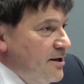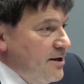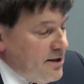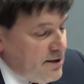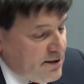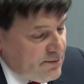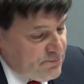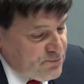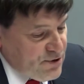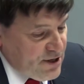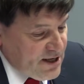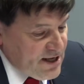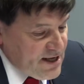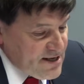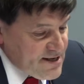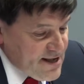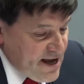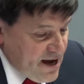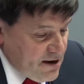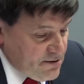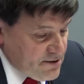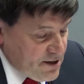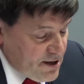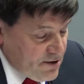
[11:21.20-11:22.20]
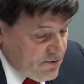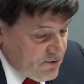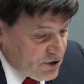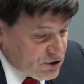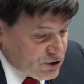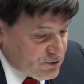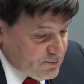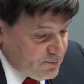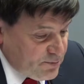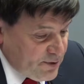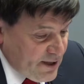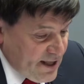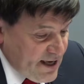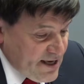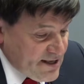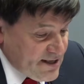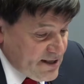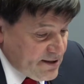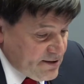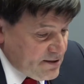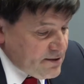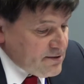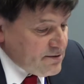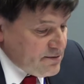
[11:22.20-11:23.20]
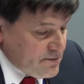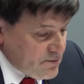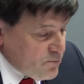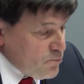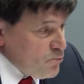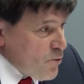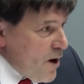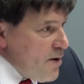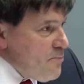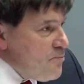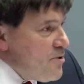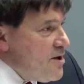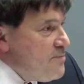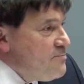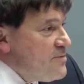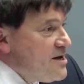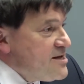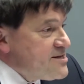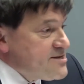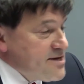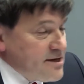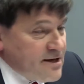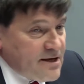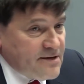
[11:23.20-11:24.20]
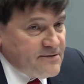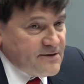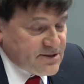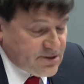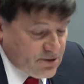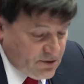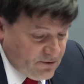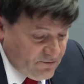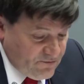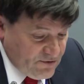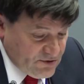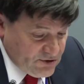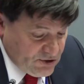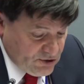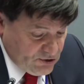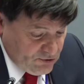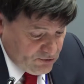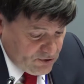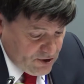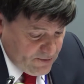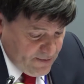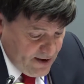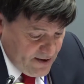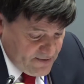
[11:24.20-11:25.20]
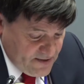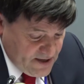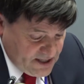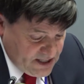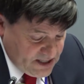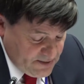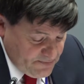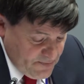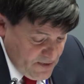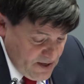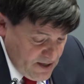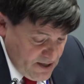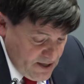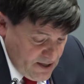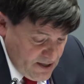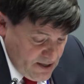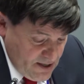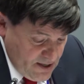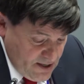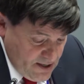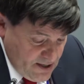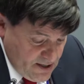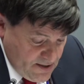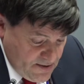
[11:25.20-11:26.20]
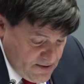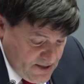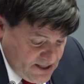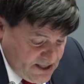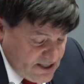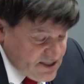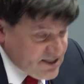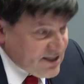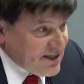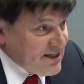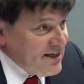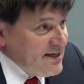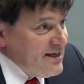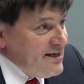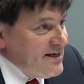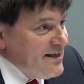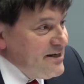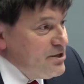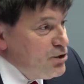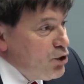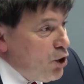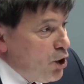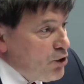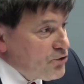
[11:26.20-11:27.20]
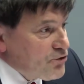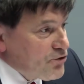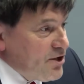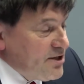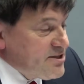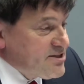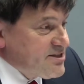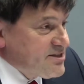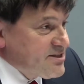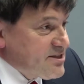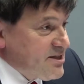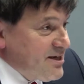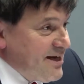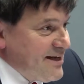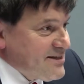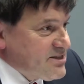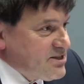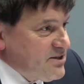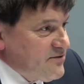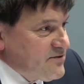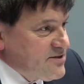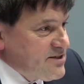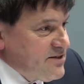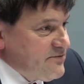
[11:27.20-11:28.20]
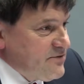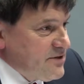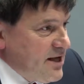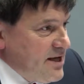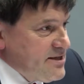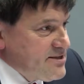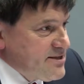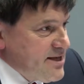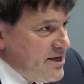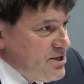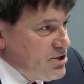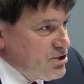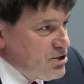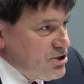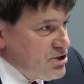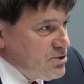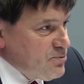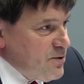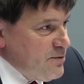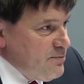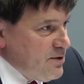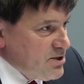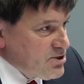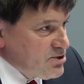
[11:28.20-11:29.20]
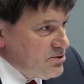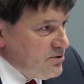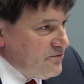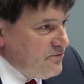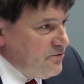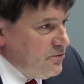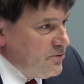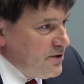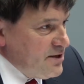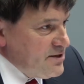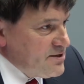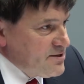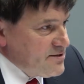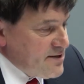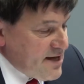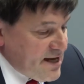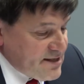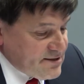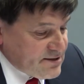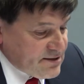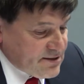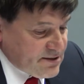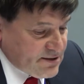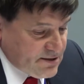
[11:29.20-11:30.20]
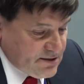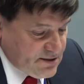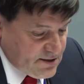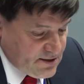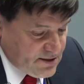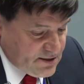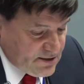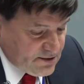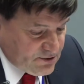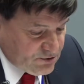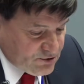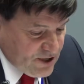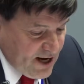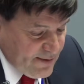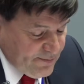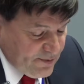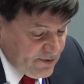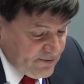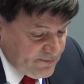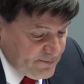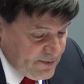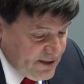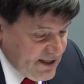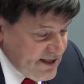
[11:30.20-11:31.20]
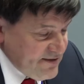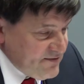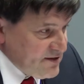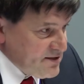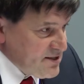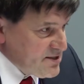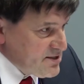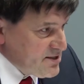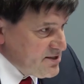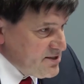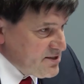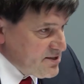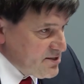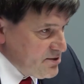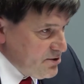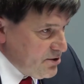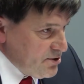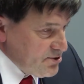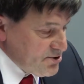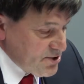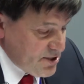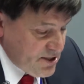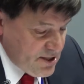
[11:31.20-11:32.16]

bringing down a Russian plane when we're meeting in this conference to talk about this. This is clearly not a clash of civilizations. We must not fall into that trap of believing this is not